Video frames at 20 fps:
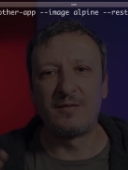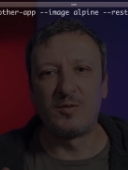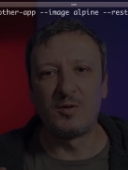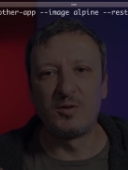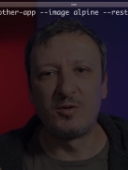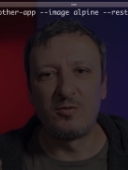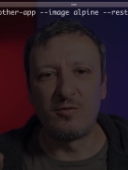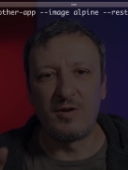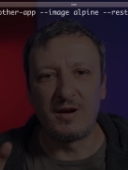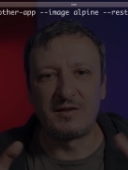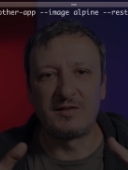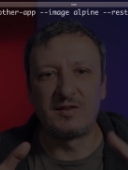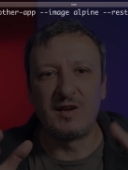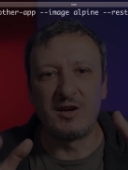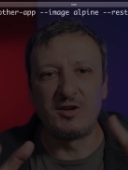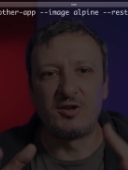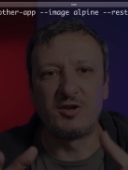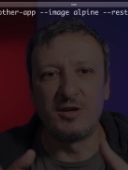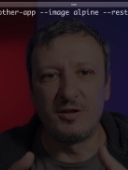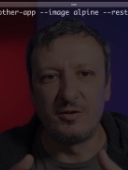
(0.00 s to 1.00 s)
I want to
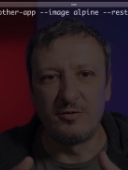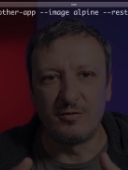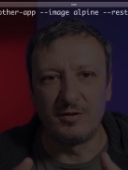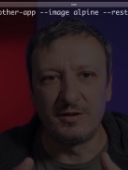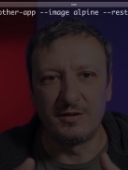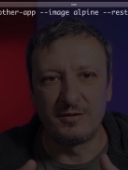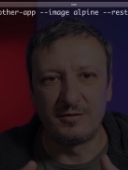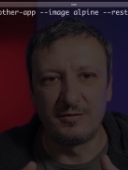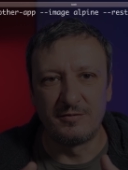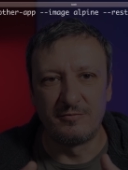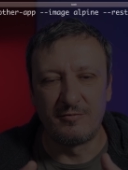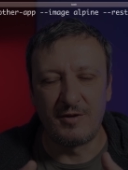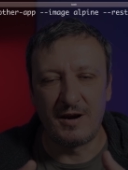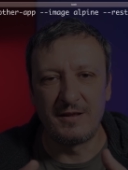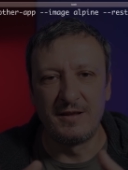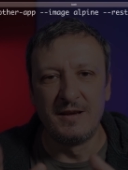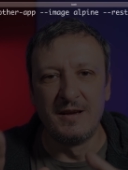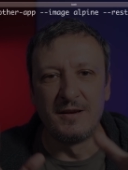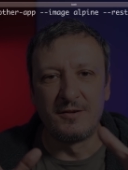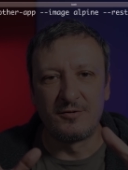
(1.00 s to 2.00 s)
sh into it,
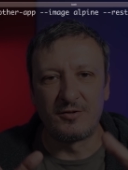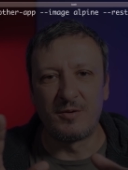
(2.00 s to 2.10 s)
right?